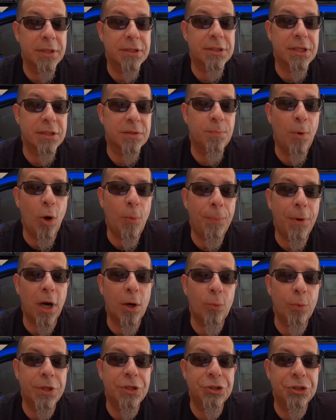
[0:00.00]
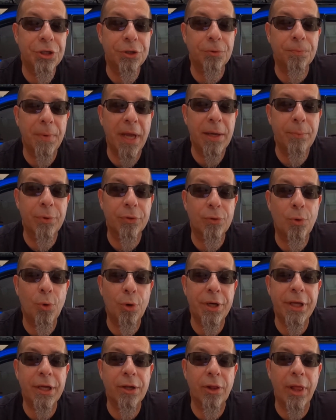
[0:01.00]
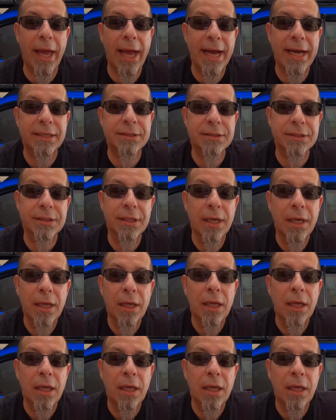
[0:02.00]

It says, Mopar windshield made with Corning glass,